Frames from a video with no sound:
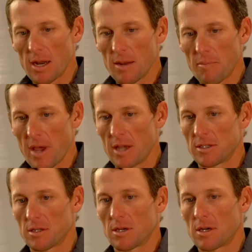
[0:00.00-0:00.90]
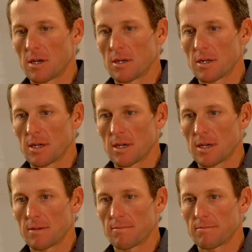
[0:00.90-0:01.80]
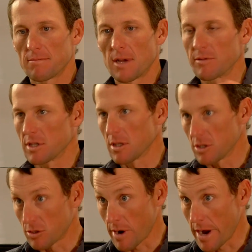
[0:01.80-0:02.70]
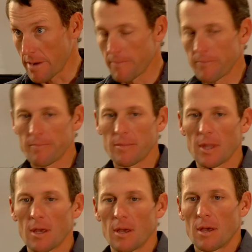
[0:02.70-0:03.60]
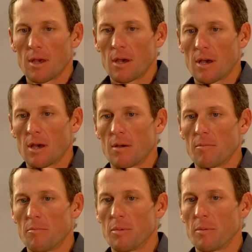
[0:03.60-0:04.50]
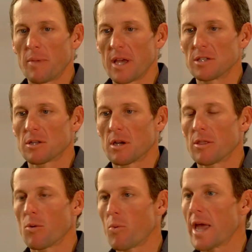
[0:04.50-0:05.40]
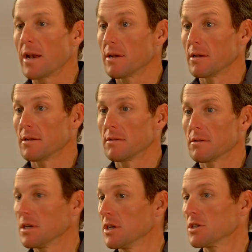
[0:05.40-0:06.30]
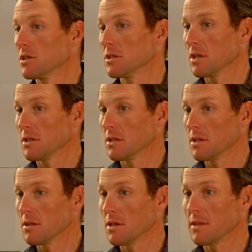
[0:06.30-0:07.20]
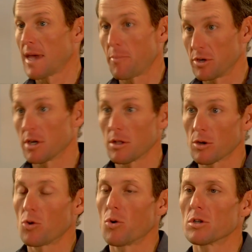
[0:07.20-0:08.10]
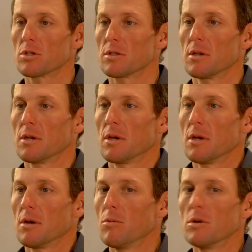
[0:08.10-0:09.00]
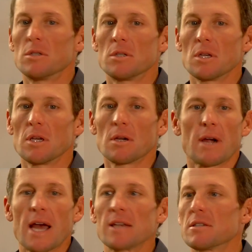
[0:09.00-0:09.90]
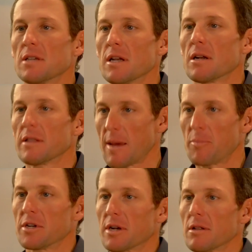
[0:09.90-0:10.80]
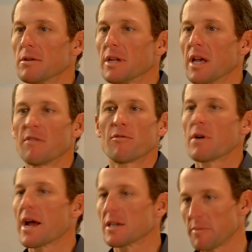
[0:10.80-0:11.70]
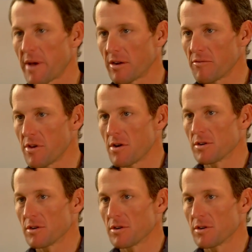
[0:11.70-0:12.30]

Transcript: model it based on, um, obviously, the terrain, um, but based on the wind conditions that that, that that particular course would see or has seen on that particular day for X amount of